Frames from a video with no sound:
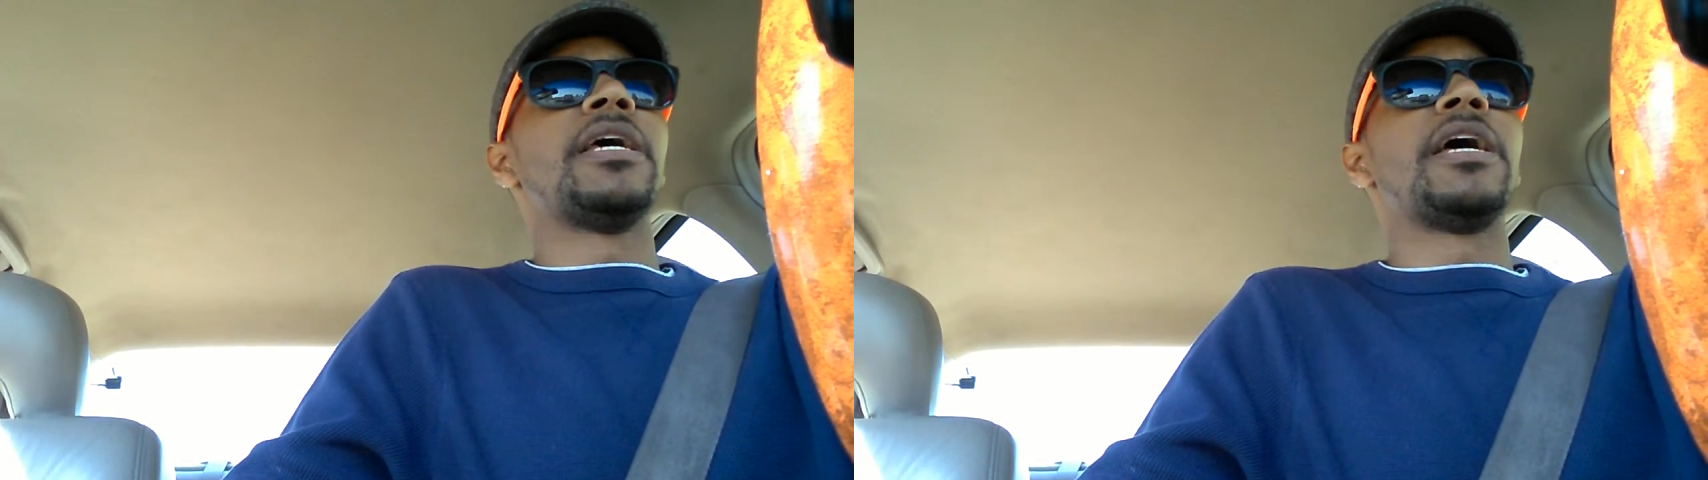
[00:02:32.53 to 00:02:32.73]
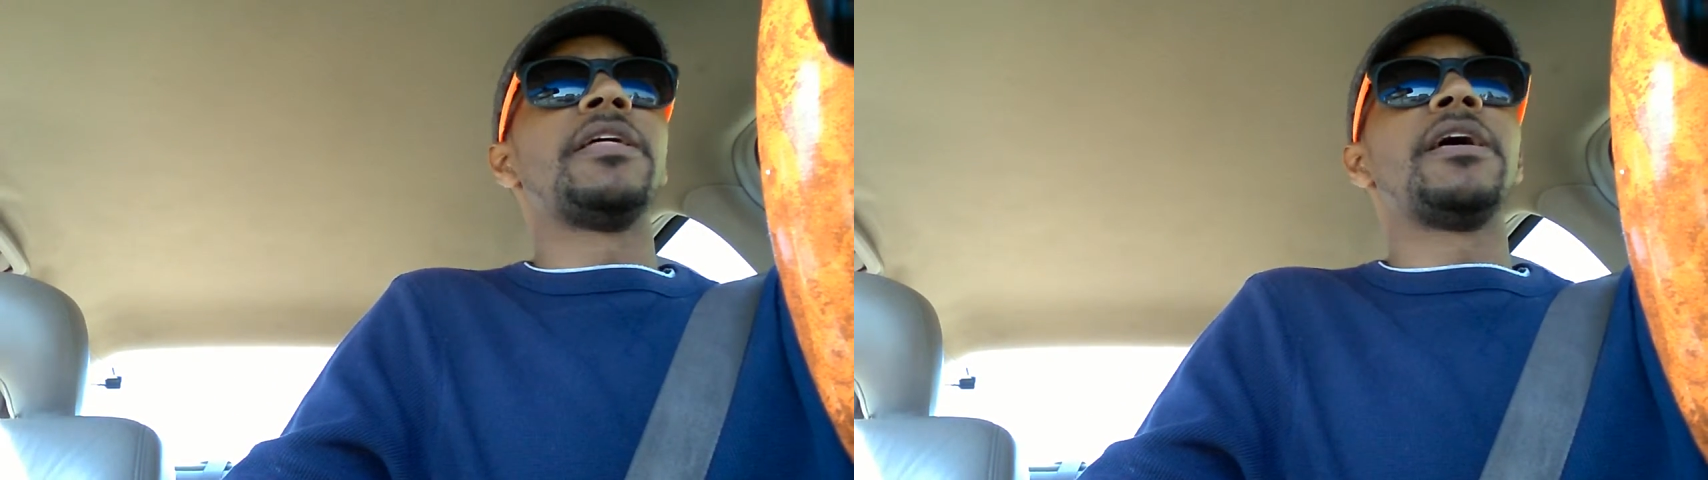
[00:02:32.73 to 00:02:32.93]

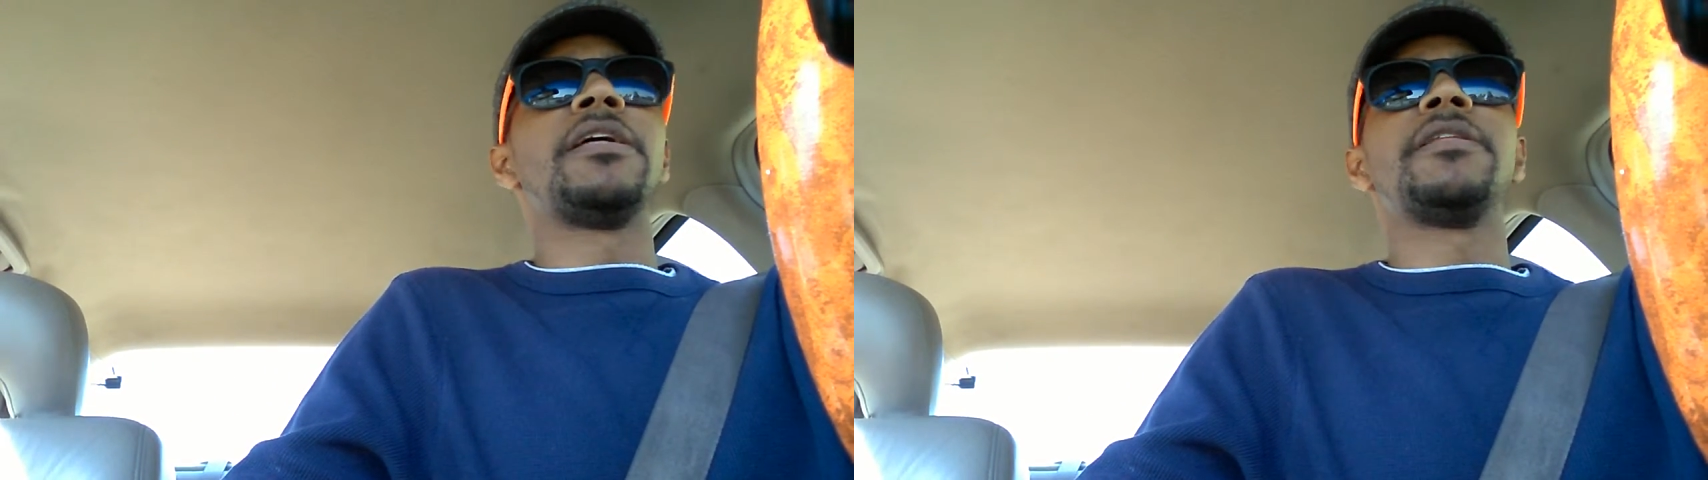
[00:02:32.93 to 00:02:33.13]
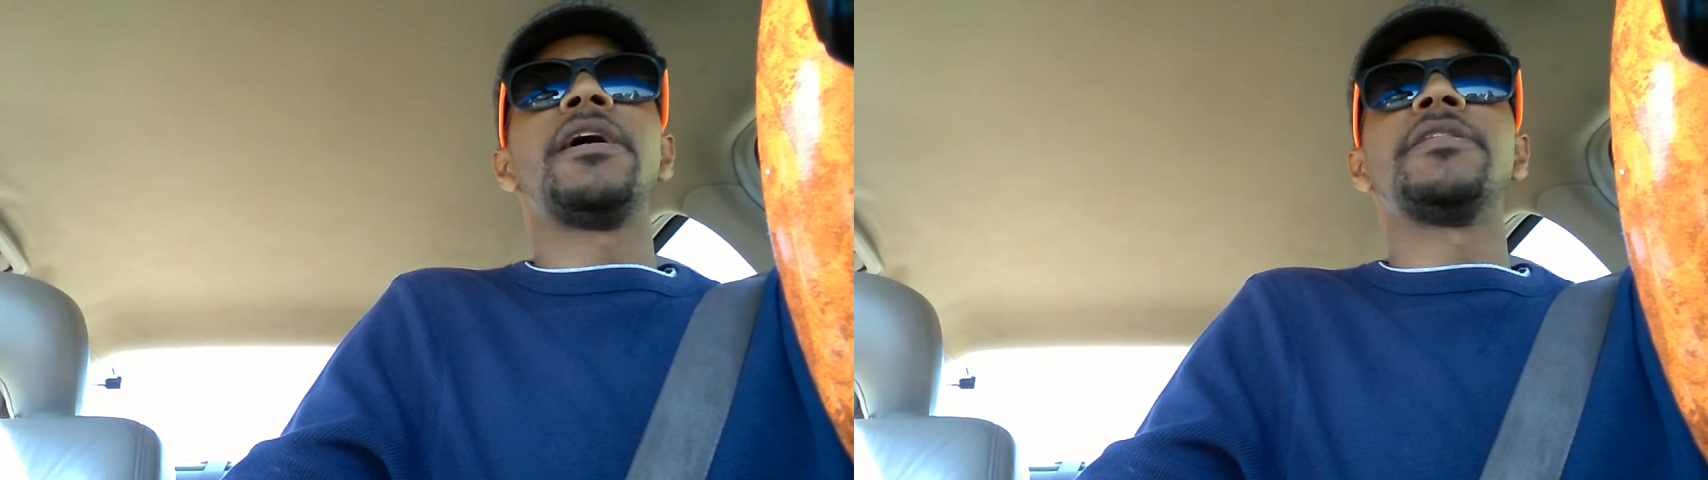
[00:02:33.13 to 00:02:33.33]

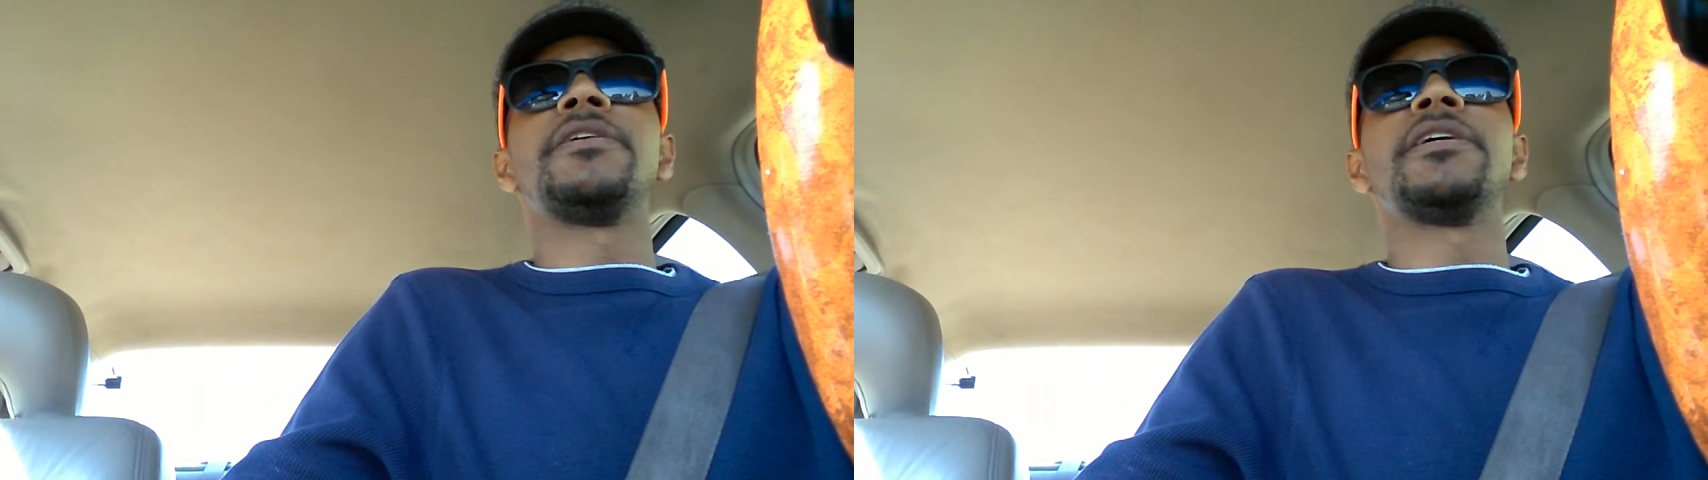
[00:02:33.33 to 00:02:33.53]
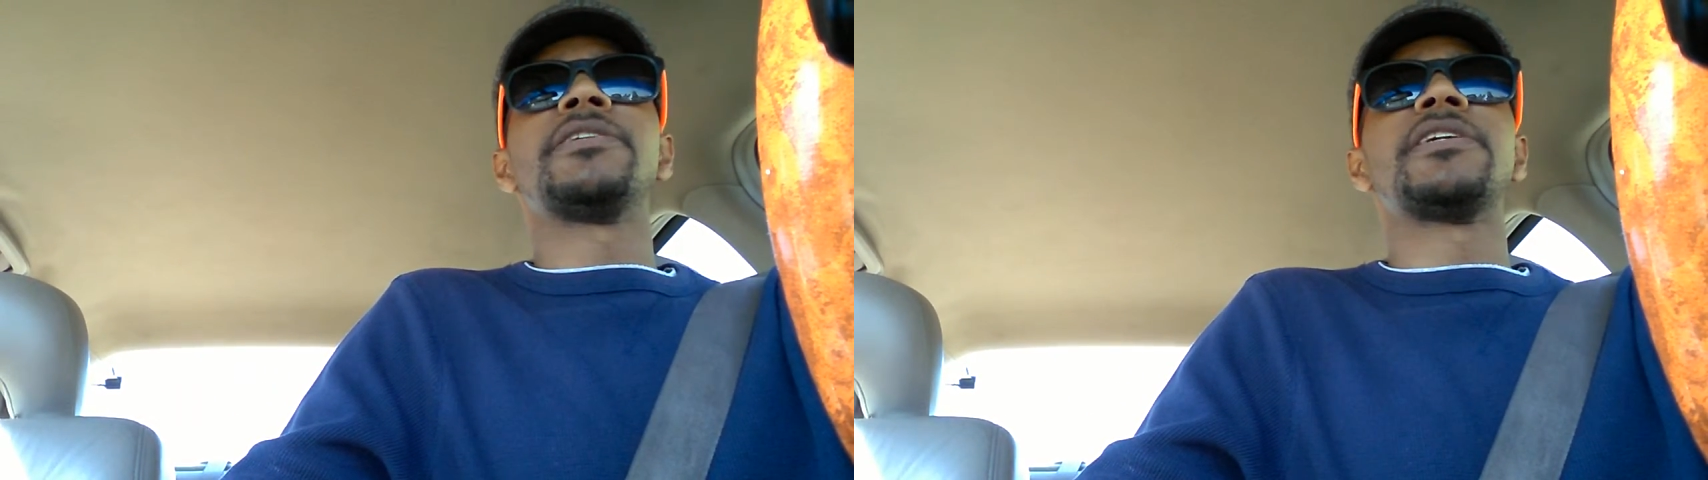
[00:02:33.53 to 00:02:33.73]
I think it's